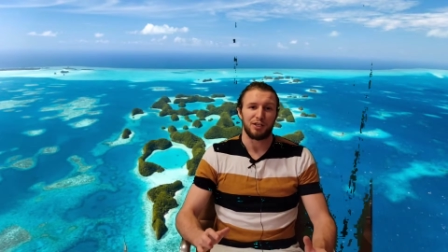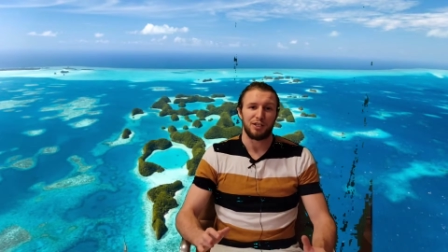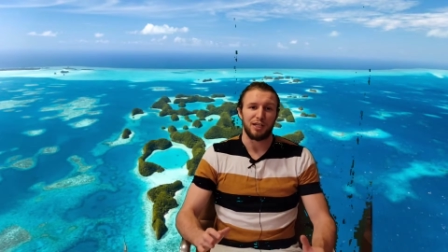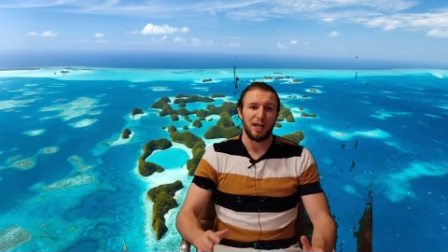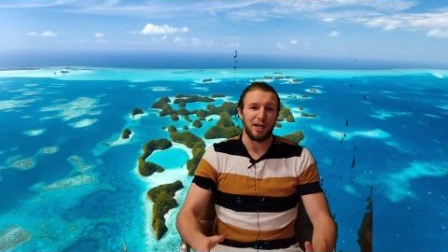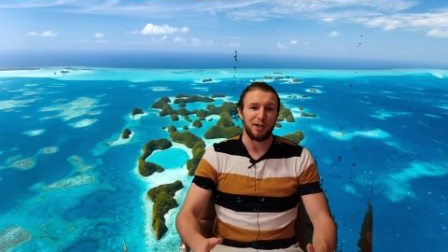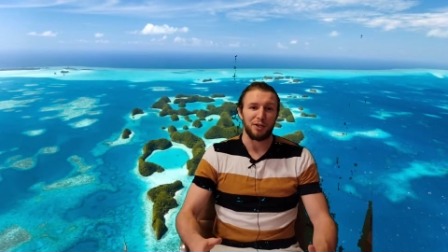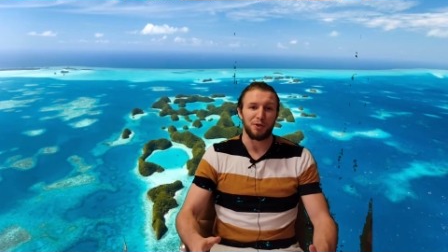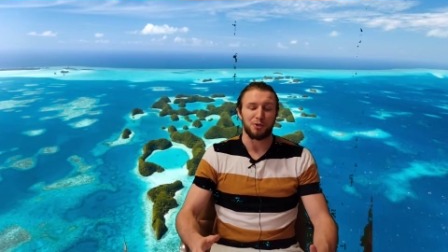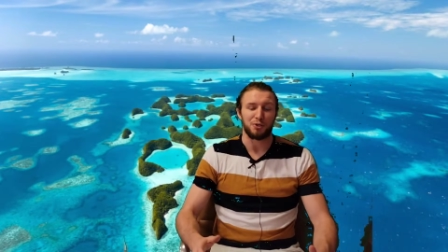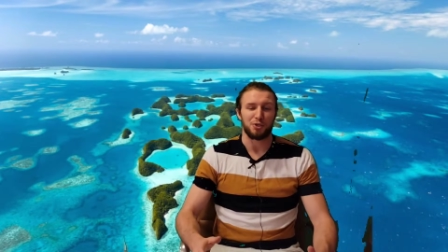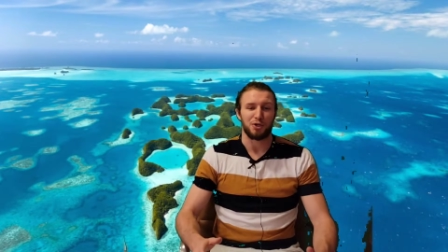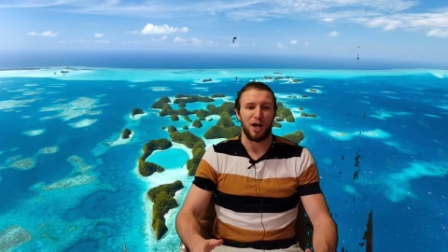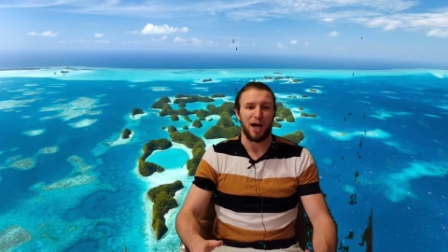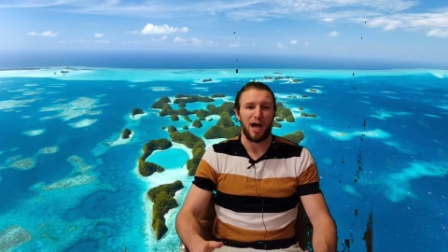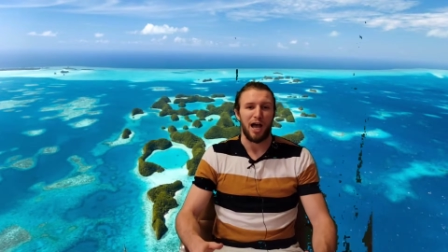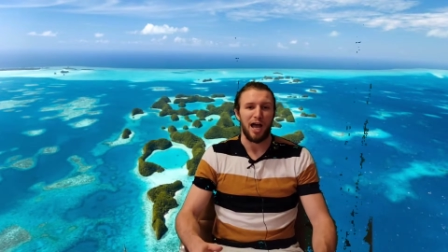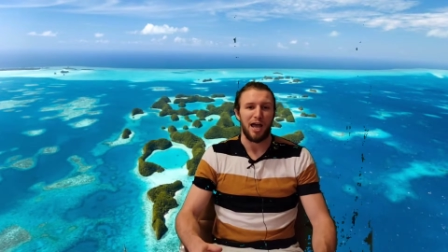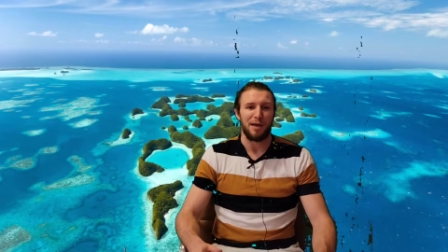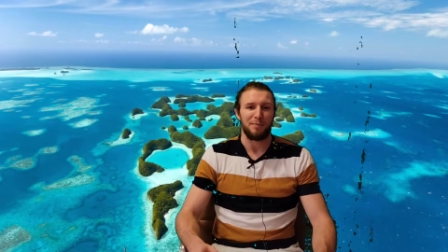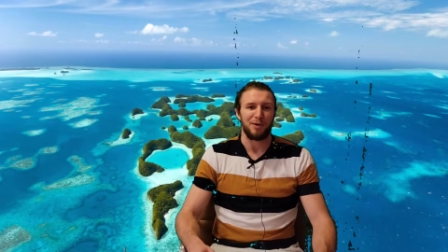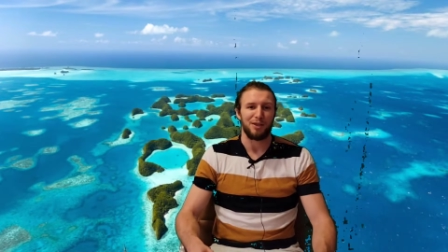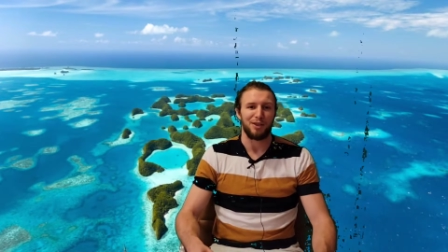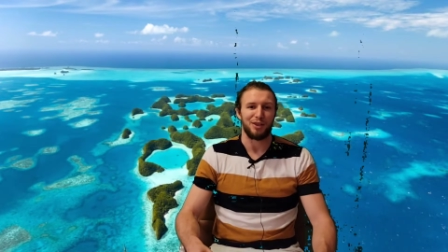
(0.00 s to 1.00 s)
Yellow
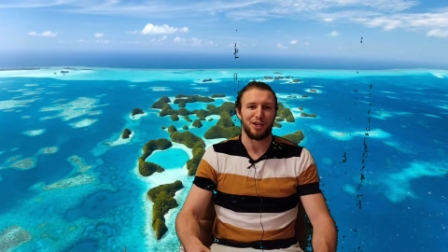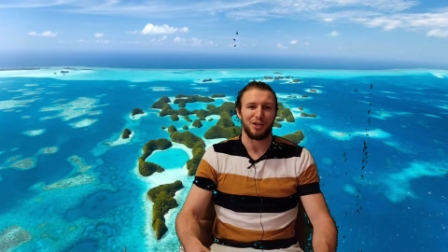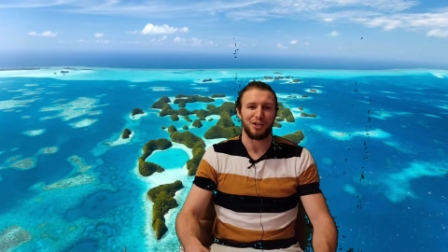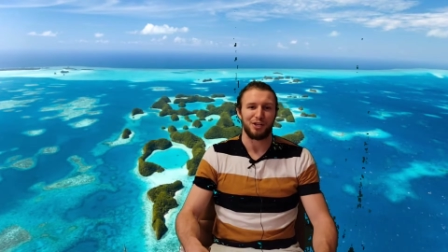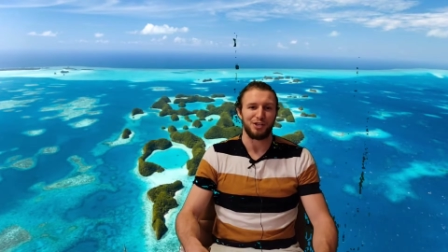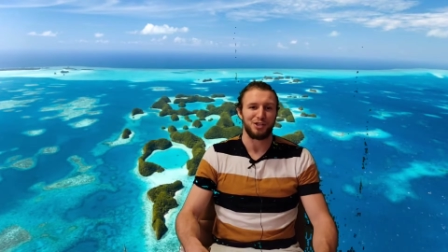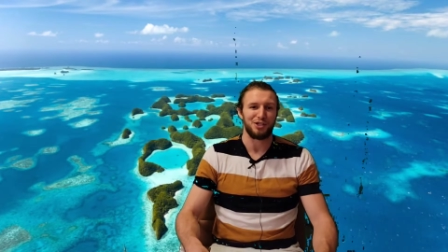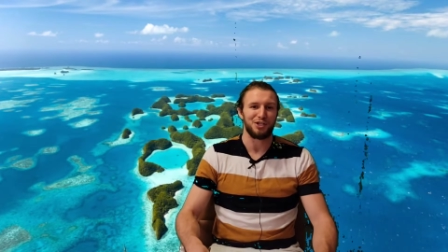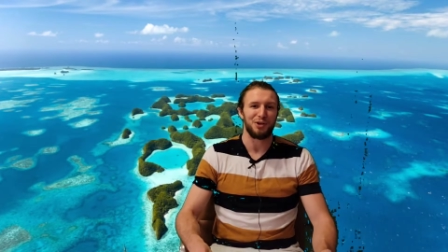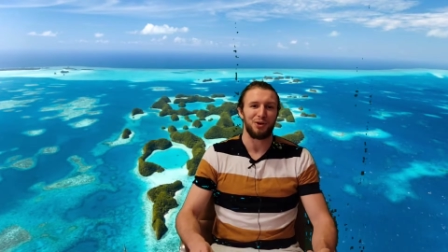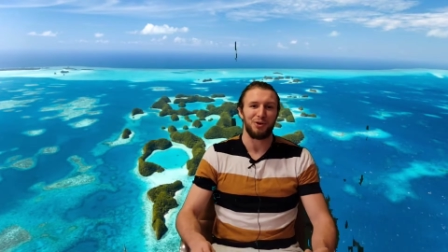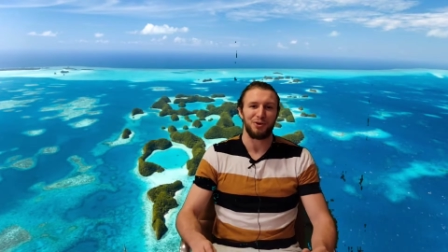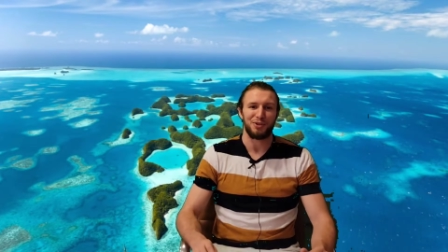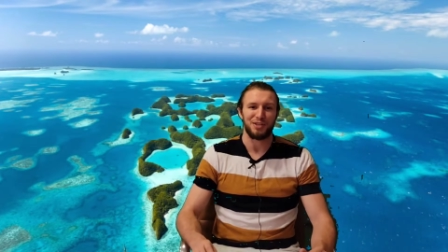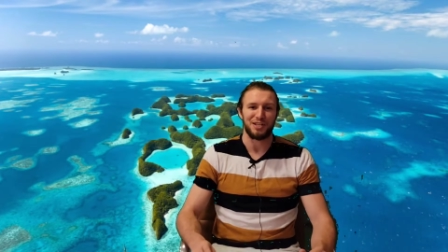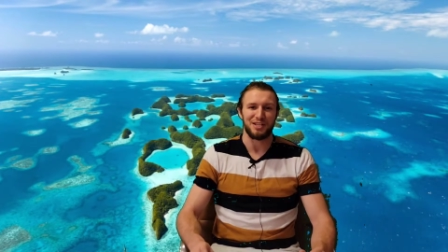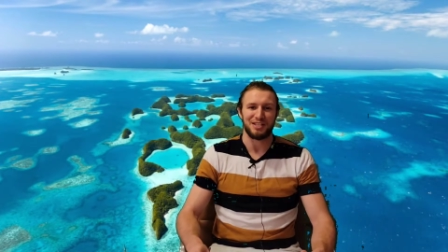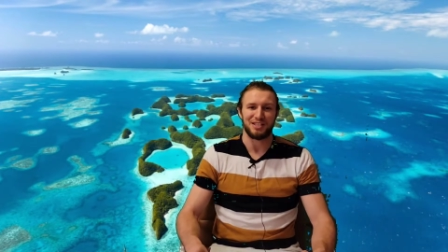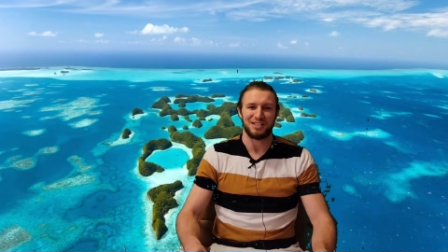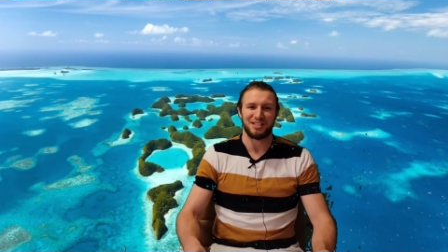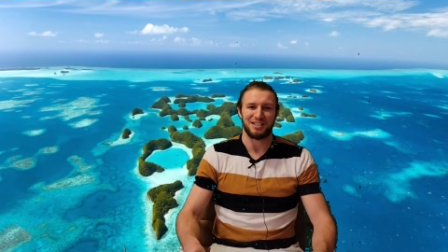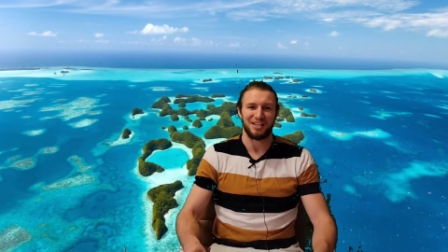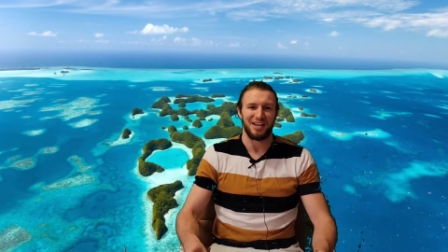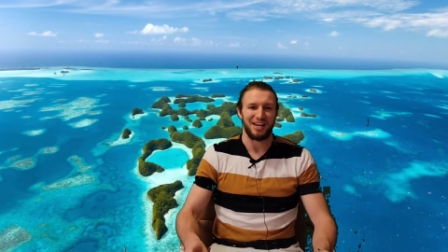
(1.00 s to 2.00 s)
Tribe and they show
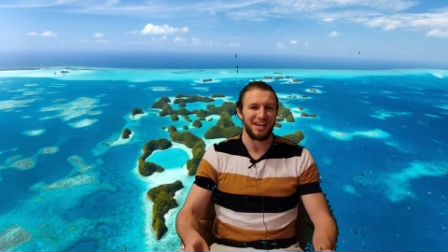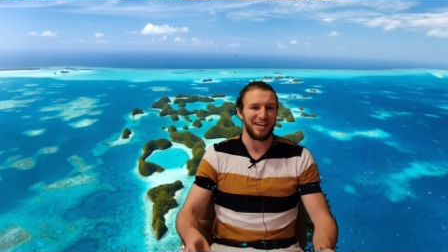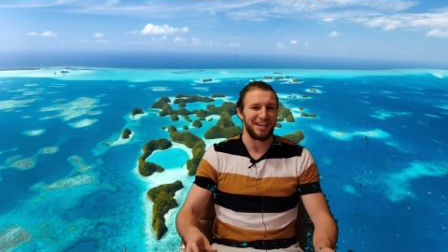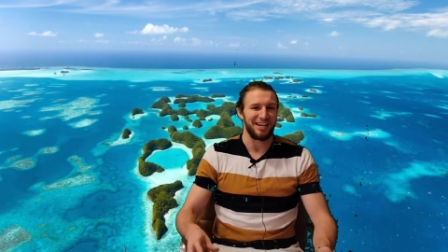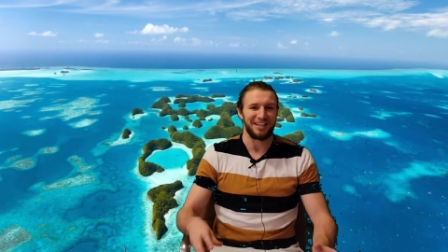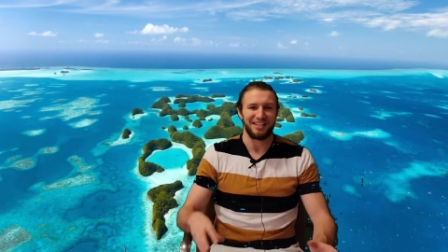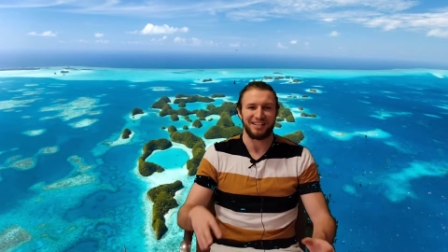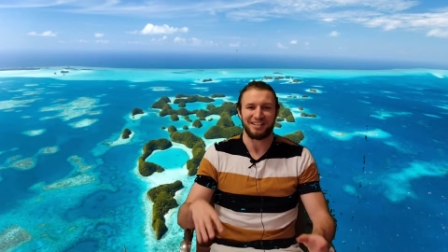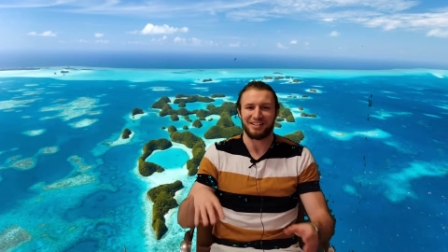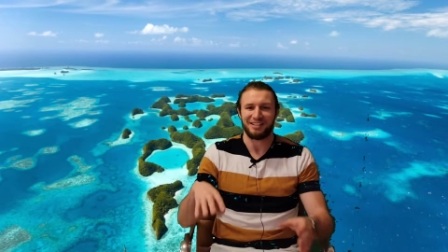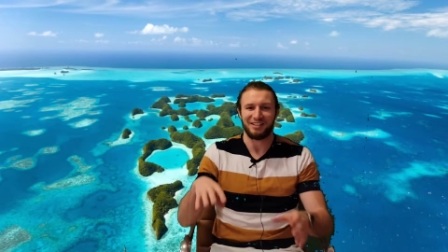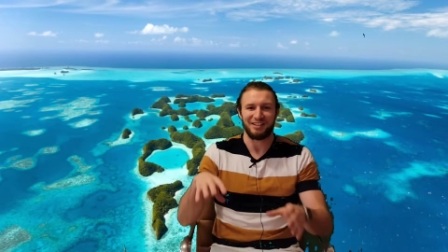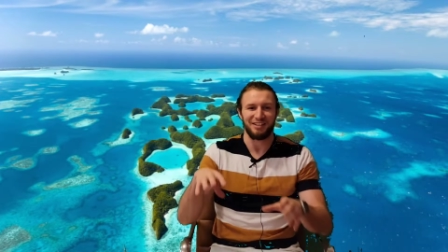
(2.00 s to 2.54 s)
this like